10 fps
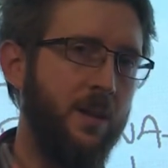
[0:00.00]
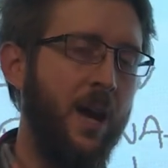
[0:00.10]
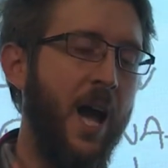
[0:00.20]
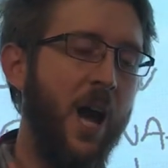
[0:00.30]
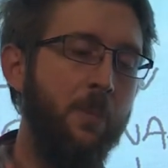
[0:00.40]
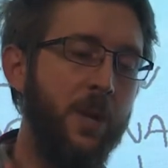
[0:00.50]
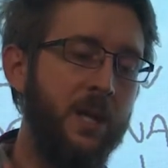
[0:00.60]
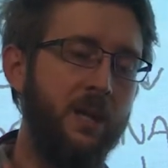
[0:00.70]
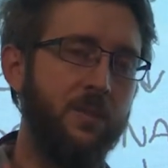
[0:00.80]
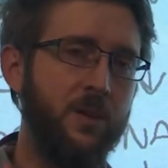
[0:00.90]
How many
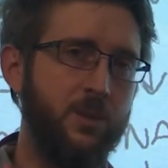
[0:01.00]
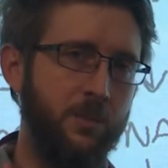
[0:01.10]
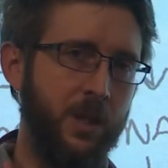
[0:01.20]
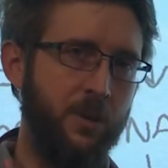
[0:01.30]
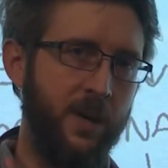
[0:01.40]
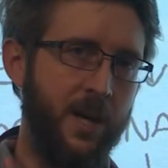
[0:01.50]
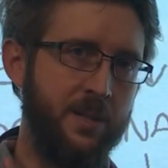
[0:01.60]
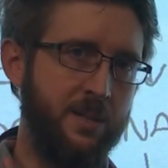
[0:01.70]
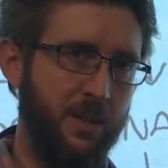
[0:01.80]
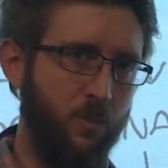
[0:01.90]
of those amino
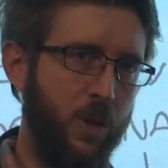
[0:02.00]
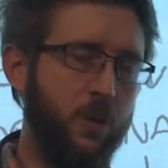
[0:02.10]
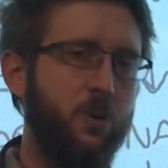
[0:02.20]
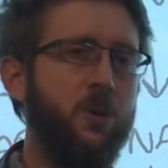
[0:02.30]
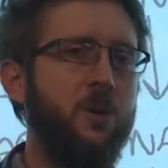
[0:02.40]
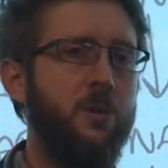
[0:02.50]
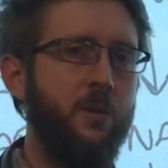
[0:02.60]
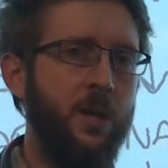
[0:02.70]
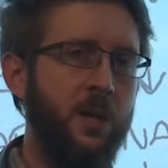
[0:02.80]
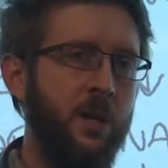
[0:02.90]
acids and what order they're
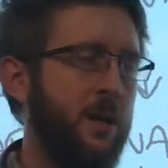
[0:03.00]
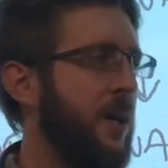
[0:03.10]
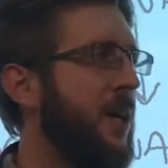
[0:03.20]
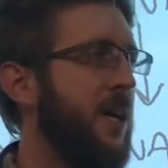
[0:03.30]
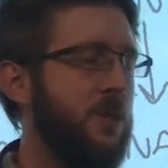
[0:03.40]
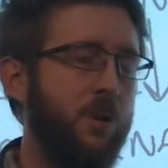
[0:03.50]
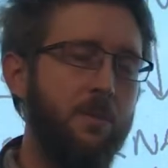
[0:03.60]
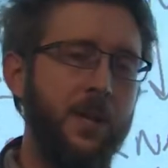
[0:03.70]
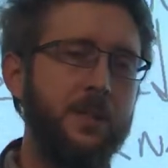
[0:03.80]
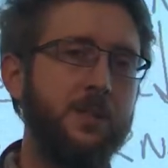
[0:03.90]
in is what
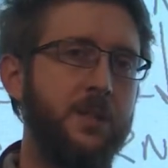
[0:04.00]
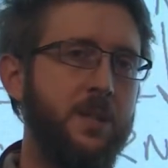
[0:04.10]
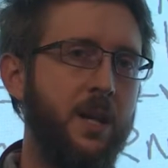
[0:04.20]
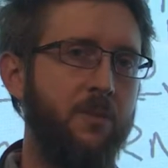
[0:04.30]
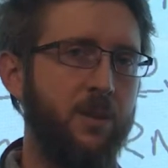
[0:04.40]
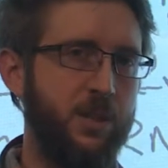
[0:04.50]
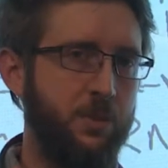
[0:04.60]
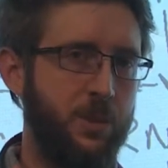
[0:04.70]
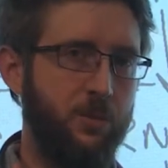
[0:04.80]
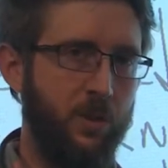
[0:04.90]
makes the difference
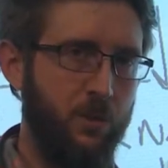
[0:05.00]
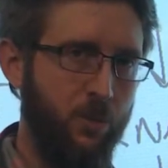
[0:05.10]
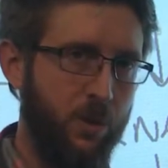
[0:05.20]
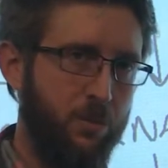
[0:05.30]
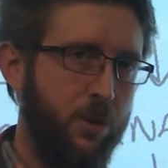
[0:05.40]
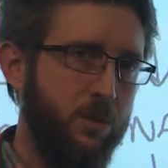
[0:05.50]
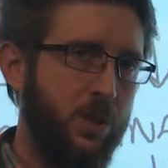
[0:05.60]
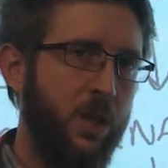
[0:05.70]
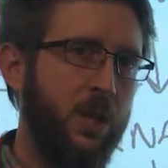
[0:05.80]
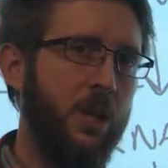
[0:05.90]
between one
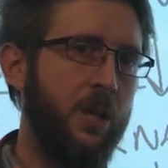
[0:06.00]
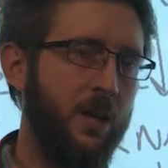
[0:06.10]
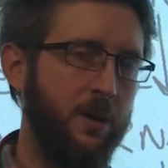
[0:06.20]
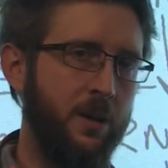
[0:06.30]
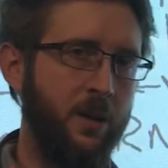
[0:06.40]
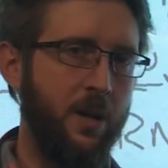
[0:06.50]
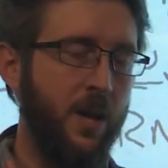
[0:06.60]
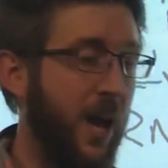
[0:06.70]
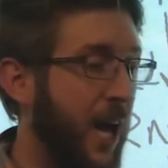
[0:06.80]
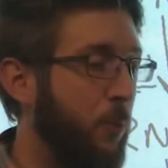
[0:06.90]
protein and another,
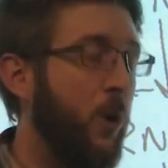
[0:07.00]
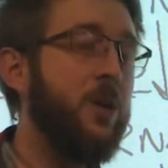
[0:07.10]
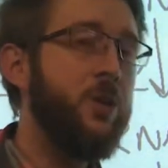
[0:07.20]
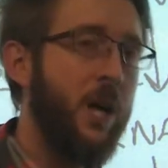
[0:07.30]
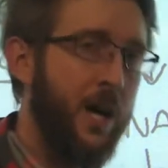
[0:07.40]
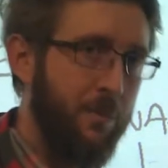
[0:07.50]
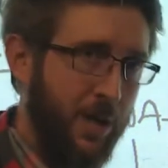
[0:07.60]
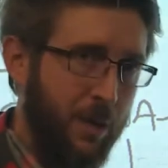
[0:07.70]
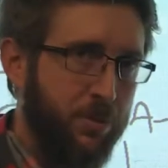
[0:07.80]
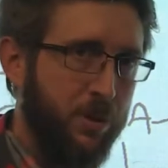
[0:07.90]
and what job
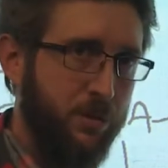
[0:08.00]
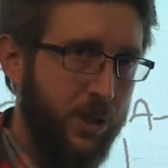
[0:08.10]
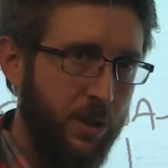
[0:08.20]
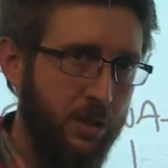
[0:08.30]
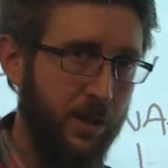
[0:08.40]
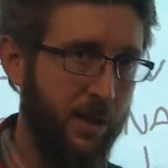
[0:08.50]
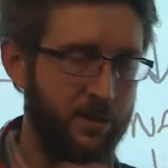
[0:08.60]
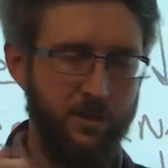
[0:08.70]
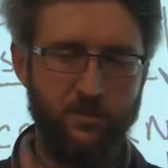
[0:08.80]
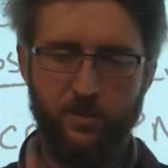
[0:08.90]
that protein
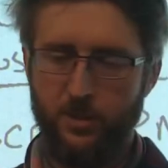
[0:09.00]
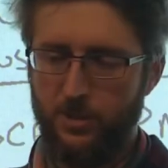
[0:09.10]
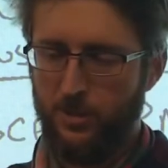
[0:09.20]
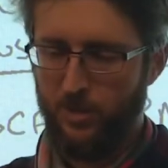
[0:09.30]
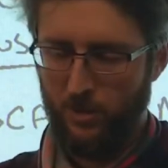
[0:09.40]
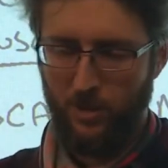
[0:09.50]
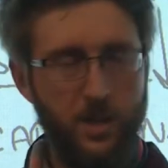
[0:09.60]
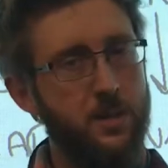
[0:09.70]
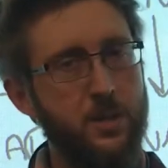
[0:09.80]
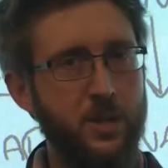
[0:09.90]
does versus
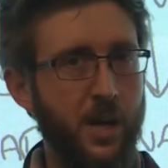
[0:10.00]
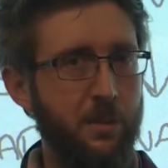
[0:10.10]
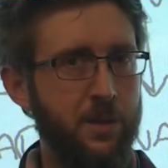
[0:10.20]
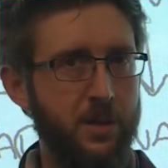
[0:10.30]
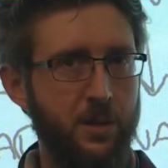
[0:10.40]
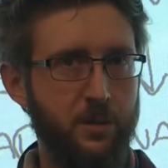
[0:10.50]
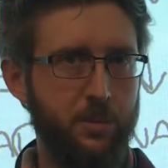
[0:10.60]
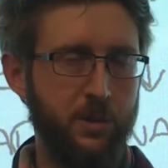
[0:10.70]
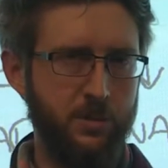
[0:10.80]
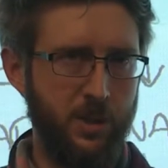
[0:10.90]
the job that the other
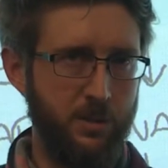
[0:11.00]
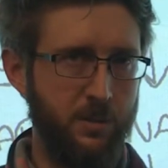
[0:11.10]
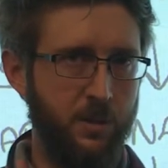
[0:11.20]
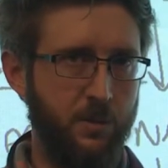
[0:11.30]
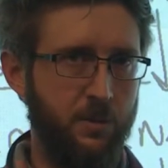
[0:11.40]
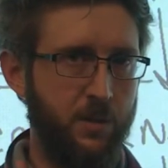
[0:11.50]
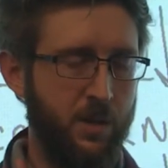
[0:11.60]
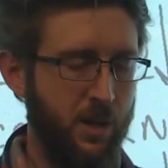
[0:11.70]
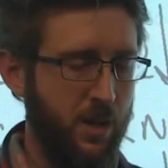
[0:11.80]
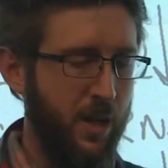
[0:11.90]
proteins do.
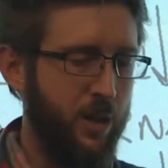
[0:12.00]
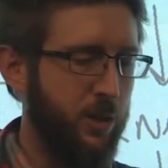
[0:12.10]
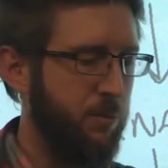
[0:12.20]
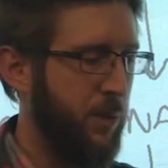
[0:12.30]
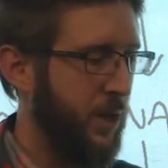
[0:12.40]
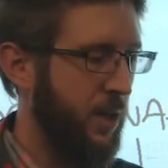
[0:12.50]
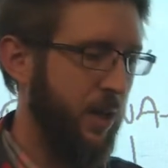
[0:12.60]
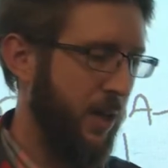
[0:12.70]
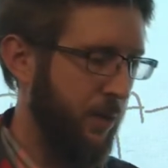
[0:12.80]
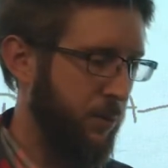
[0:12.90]
It could be
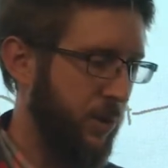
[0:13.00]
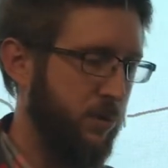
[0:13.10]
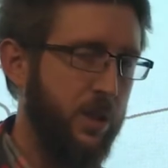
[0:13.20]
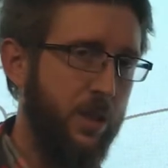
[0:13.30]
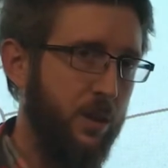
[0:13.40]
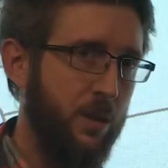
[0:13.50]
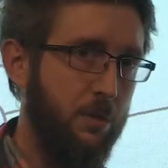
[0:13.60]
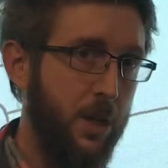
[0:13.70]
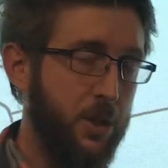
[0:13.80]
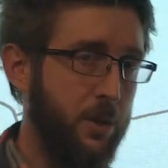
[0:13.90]
a protein that
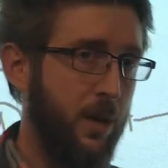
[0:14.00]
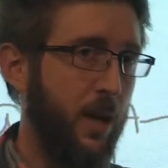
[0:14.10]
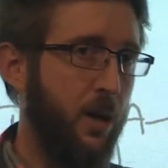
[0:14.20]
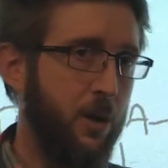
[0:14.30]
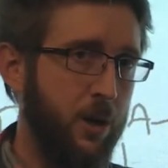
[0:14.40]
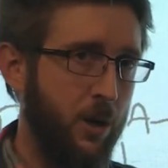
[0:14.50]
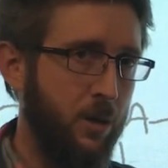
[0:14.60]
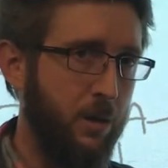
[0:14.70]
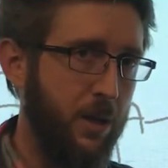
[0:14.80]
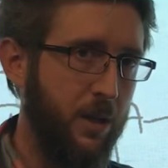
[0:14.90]
makes your hair
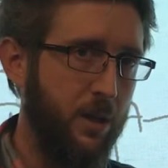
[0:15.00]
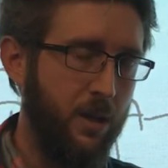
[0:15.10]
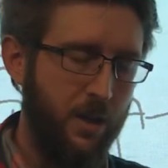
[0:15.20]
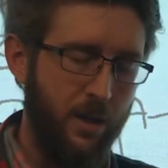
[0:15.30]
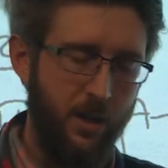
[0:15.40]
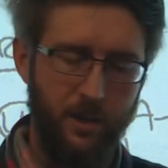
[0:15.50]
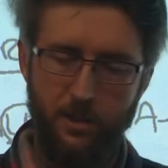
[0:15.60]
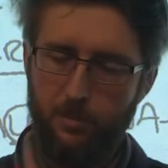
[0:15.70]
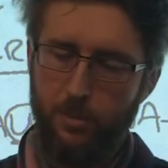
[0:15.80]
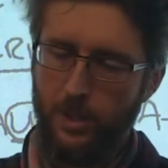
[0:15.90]
curly. It
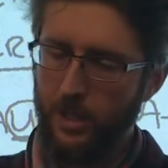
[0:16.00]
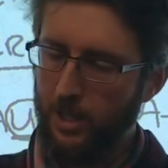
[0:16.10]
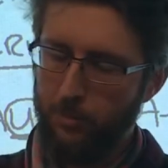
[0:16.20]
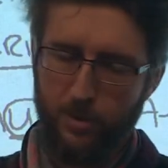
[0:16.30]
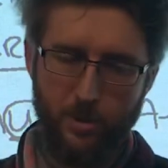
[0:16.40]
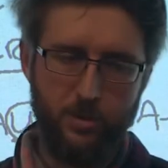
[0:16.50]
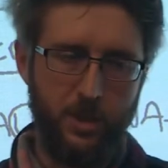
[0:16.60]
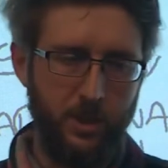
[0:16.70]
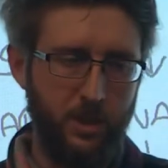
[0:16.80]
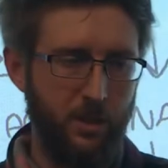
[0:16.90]
could be a
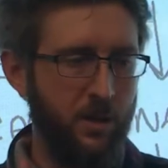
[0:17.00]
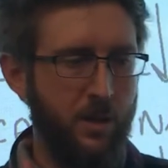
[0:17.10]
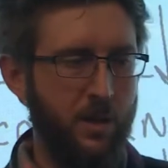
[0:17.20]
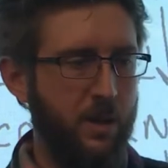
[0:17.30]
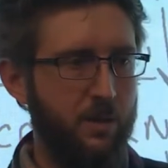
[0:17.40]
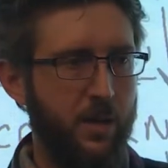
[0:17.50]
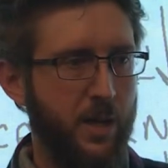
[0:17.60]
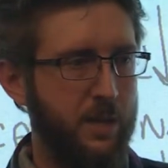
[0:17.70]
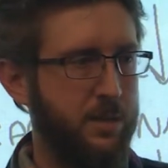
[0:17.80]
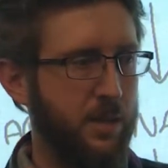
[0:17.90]
protein
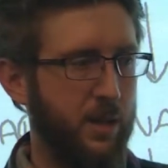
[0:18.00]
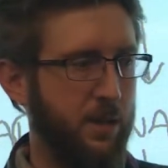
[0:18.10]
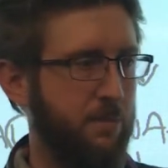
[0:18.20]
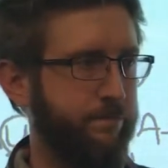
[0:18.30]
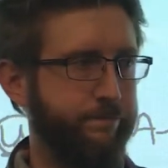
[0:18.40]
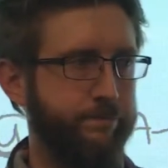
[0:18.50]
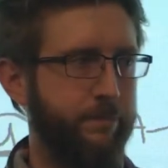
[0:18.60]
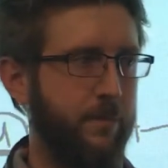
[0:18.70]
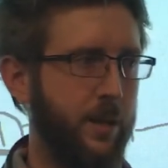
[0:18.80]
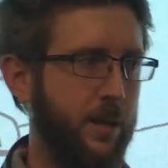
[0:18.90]
that
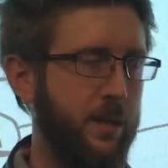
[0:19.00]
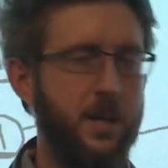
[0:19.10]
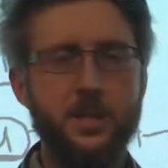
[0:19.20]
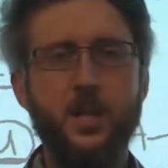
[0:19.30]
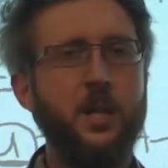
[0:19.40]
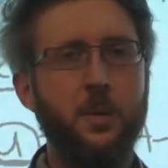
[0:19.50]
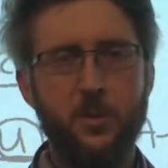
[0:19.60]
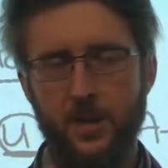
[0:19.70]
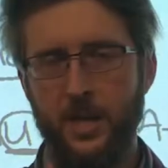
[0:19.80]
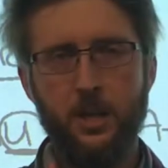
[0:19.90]
does any
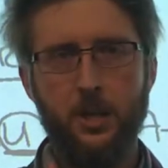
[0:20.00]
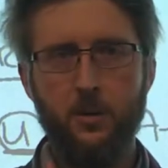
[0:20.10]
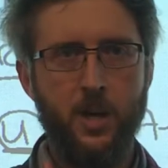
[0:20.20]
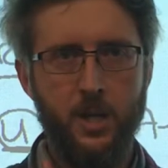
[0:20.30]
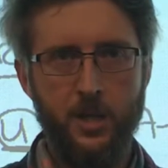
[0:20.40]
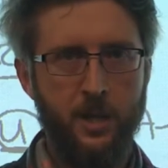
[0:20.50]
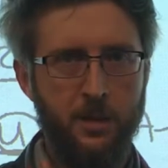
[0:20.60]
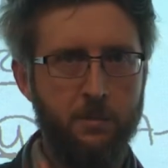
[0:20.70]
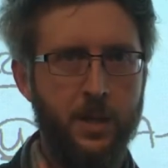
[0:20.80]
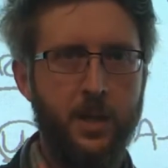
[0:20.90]
number. I could go on and on,
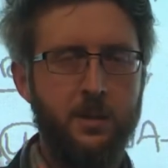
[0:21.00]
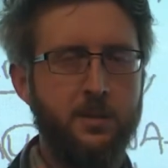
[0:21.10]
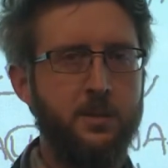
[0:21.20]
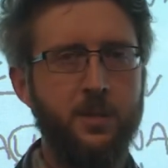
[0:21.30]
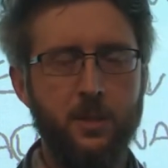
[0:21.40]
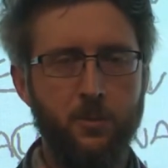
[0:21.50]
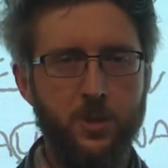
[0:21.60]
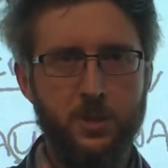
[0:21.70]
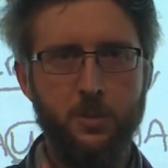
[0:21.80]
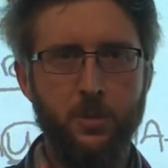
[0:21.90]
but I just, what's
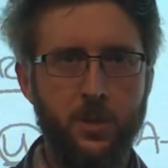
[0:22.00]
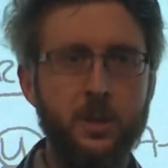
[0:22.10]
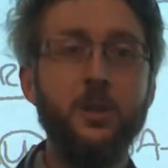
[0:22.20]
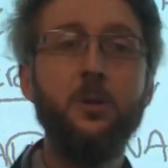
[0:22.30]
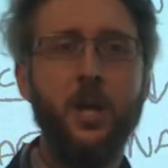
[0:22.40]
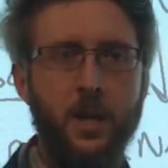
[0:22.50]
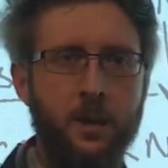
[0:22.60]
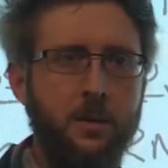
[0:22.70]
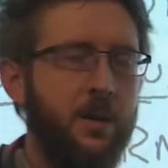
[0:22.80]
the point? You get it.